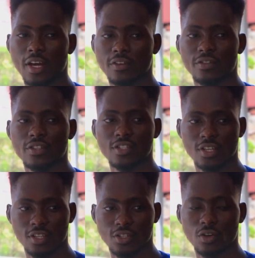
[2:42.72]

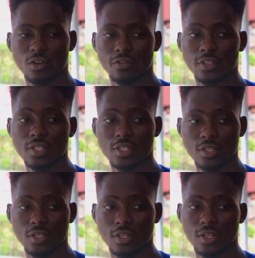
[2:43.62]
envisaged all of it?
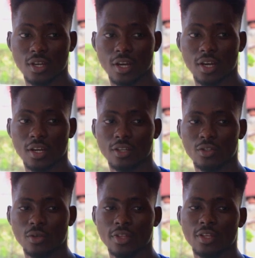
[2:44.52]

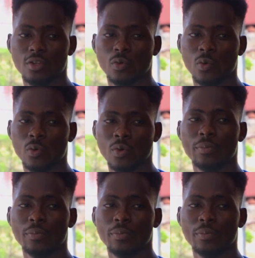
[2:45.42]
And do you think you were